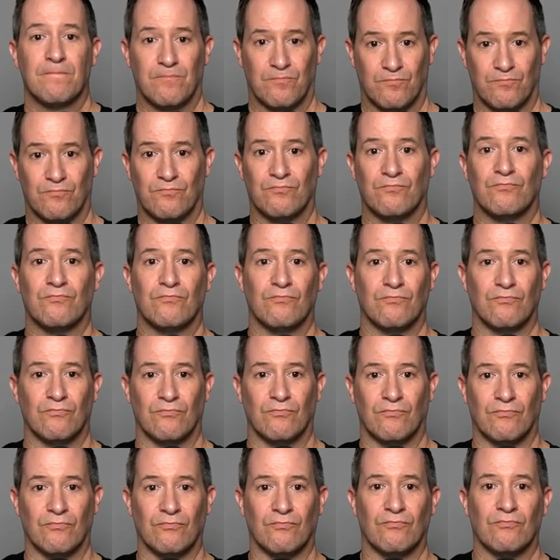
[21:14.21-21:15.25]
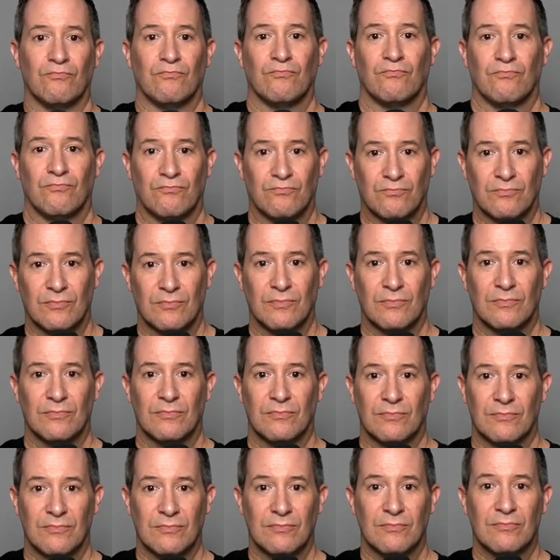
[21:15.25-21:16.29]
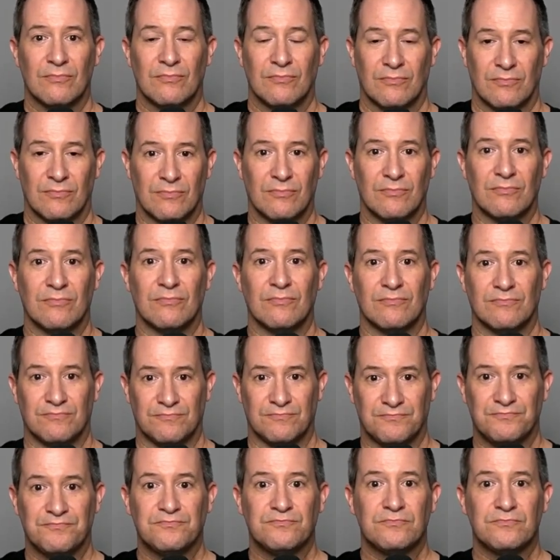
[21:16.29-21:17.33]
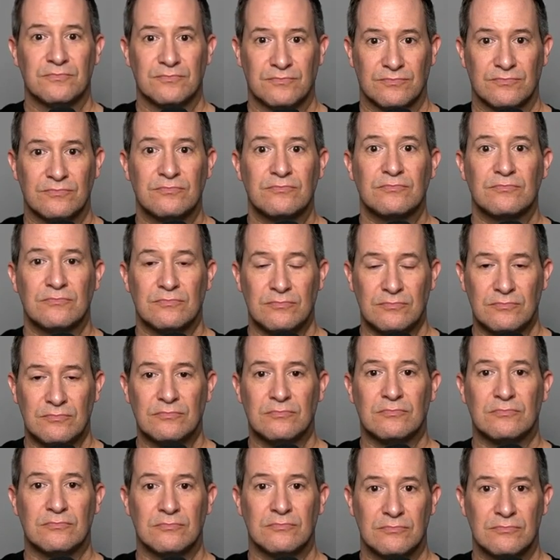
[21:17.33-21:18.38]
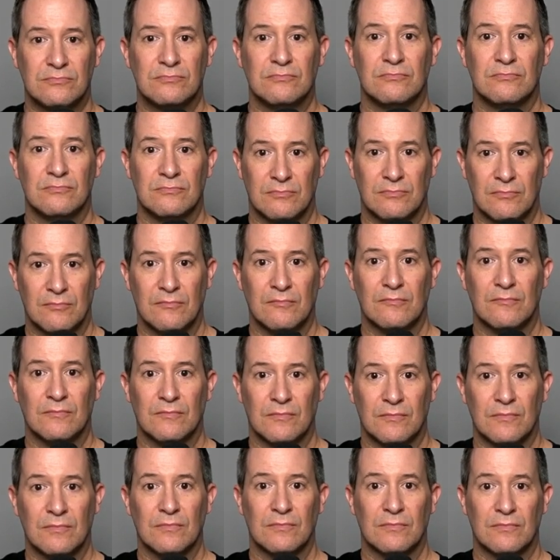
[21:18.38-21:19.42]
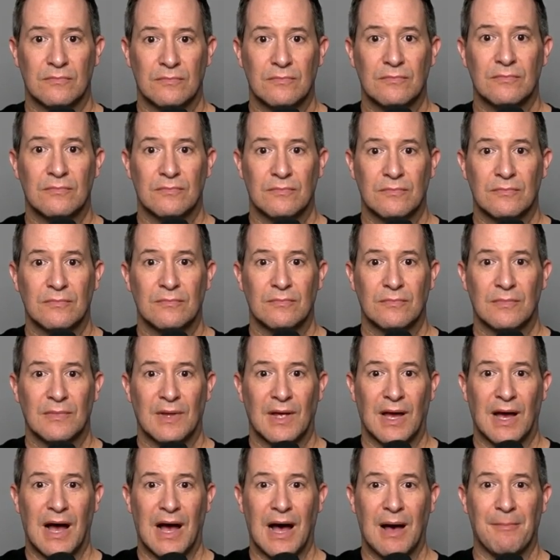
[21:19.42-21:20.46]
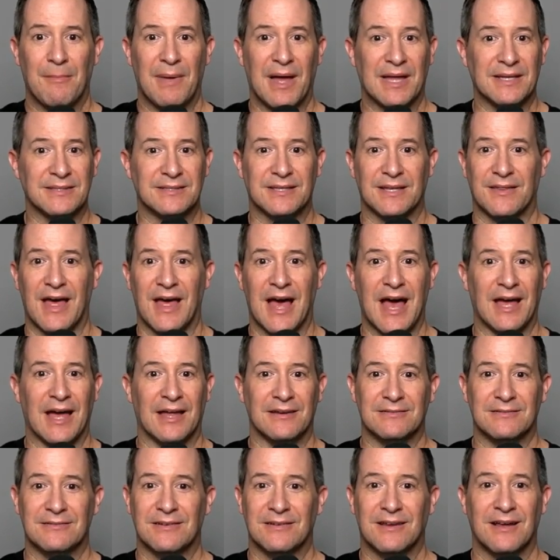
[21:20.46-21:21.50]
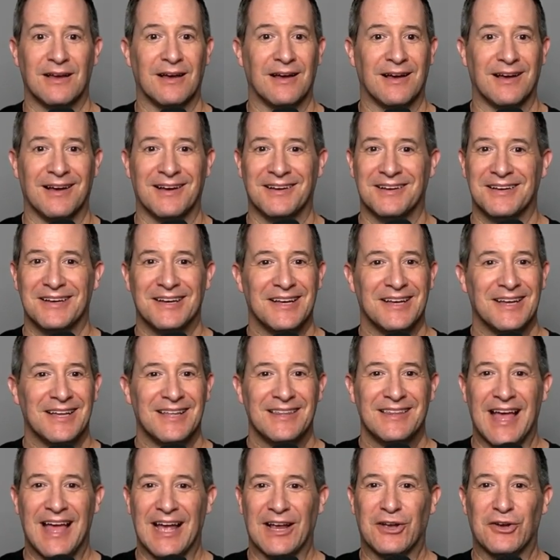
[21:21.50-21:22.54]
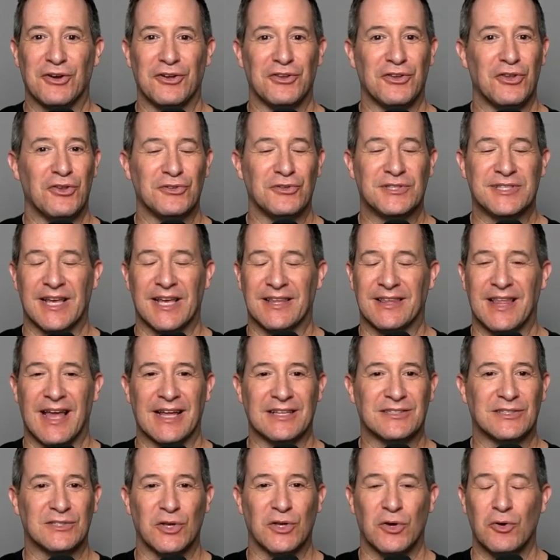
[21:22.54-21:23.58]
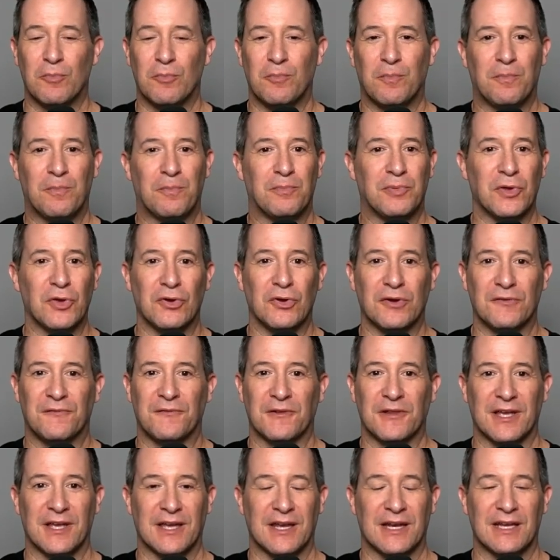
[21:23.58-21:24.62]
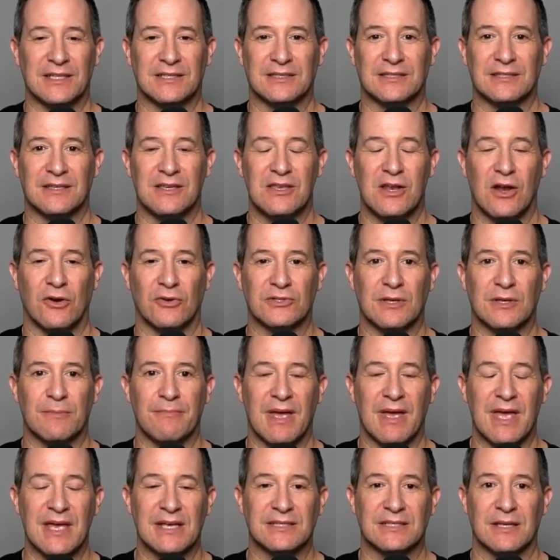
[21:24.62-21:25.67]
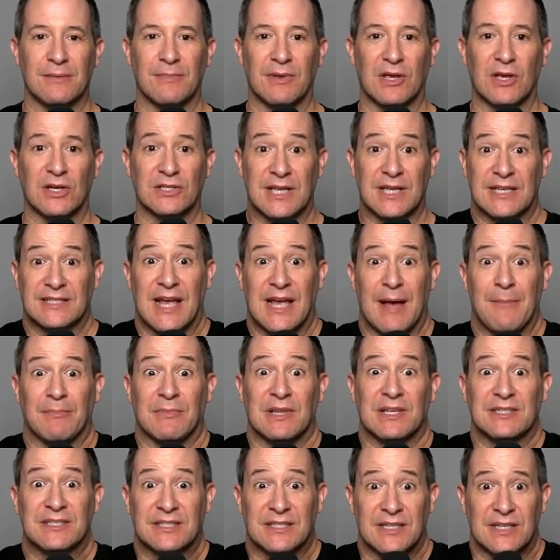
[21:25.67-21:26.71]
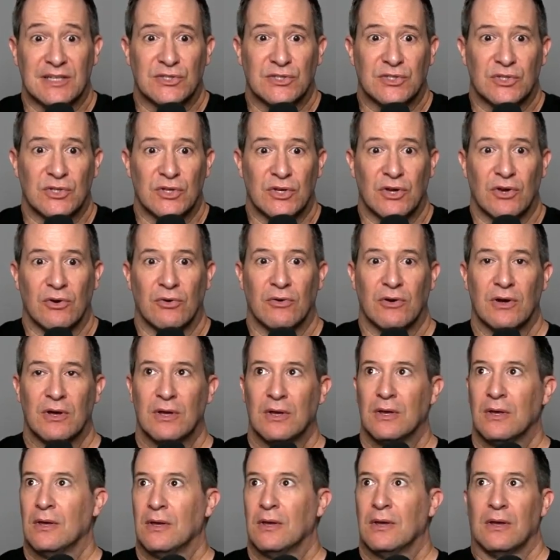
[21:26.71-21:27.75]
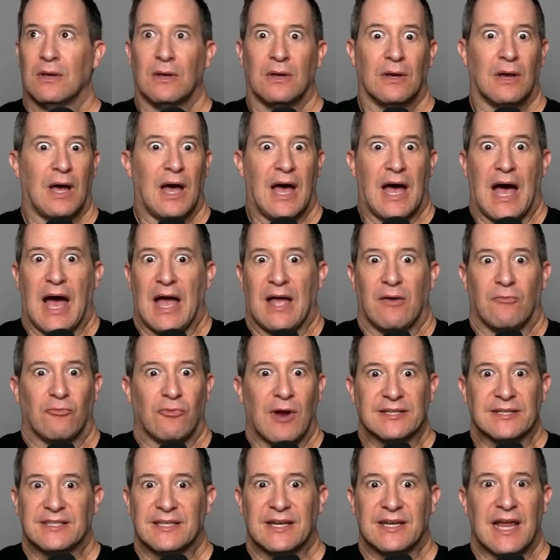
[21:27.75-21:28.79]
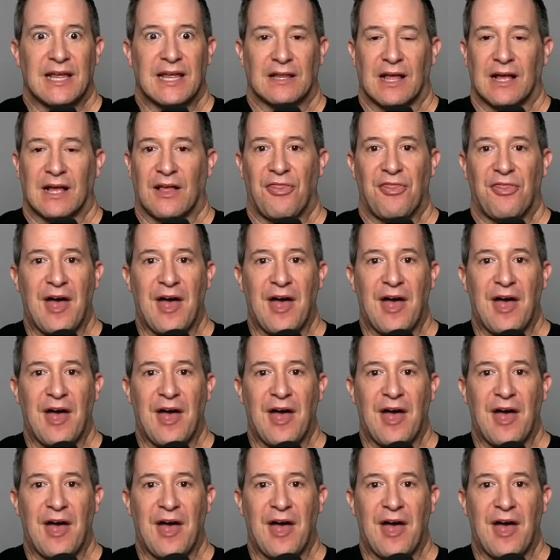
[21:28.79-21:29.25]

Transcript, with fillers: And as dentists, we get so caught up in the perfection of things. Amen to that. You said that so beautifully. And it's, you know, it's amazing because as I'm listening to you, I resonate like